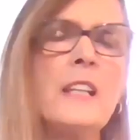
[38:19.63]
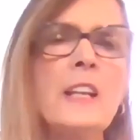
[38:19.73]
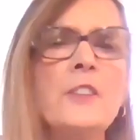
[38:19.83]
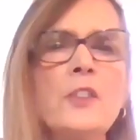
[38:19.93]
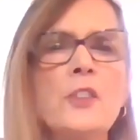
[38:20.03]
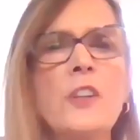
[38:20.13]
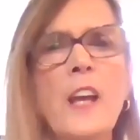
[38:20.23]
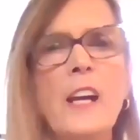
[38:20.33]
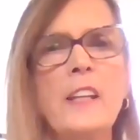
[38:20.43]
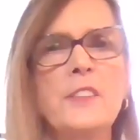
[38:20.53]
the answer to
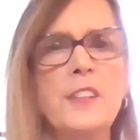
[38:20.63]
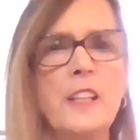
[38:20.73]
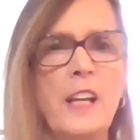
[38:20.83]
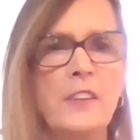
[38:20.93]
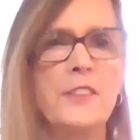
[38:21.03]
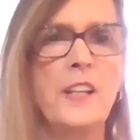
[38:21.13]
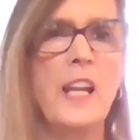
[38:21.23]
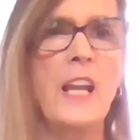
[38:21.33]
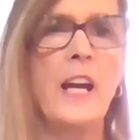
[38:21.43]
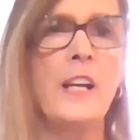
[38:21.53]
that is a yes,
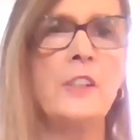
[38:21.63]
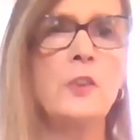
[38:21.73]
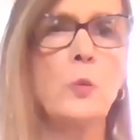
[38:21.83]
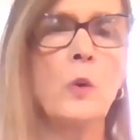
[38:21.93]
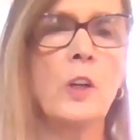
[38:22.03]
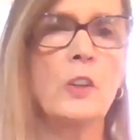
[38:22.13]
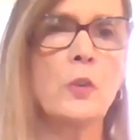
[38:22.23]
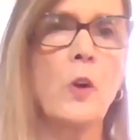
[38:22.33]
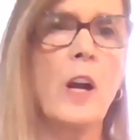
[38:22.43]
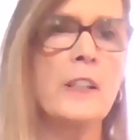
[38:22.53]
and we're
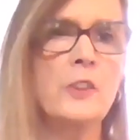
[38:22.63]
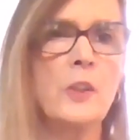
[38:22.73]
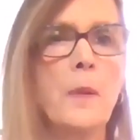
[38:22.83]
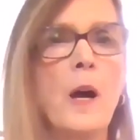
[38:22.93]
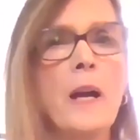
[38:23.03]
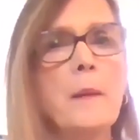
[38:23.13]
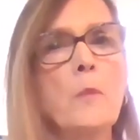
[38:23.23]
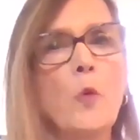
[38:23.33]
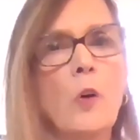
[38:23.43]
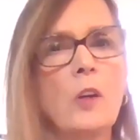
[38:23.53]
trying to buy
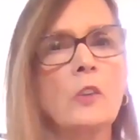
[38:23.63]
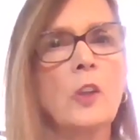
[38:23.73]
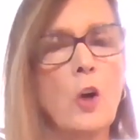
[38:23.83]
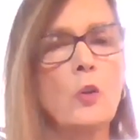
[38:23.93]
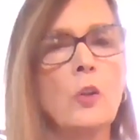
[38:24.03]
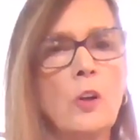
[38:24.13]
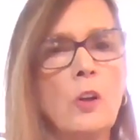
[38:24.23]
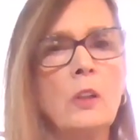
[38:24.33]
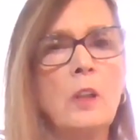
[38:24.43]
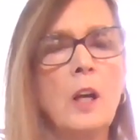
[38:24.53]
more
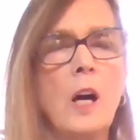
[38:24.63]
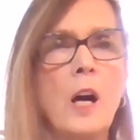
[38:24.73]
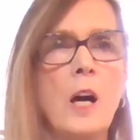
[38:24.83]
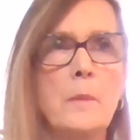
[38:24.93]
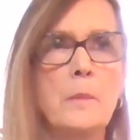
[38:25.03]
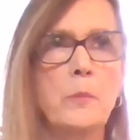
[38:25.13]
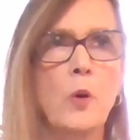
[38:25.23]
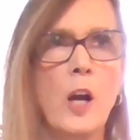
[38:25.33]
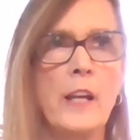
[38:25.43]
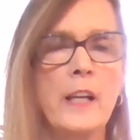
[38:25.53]
local
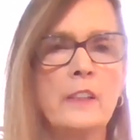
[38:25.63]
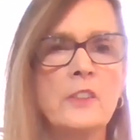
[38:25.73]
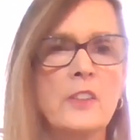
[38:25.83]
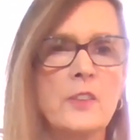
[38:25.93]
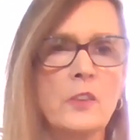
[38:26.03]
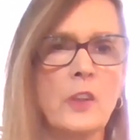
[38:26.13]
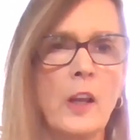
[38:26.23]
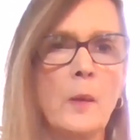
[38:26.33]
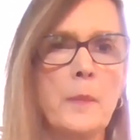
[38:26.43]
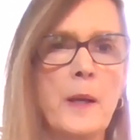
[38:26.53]
product. It's a
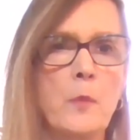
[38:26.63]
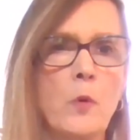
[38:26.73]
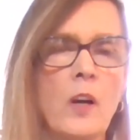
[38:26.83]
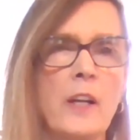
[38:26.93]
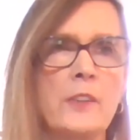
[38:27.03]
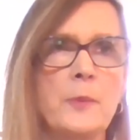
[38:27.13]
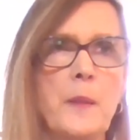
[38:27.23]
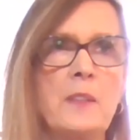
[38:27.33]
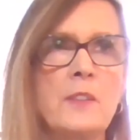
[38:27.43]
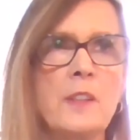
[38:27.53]
little bit more
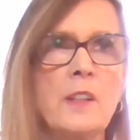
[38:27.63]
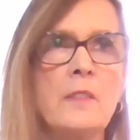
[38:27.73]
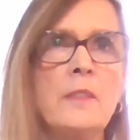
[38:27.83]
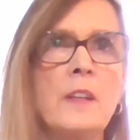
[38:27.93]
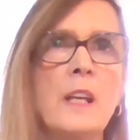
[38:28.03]
expensive,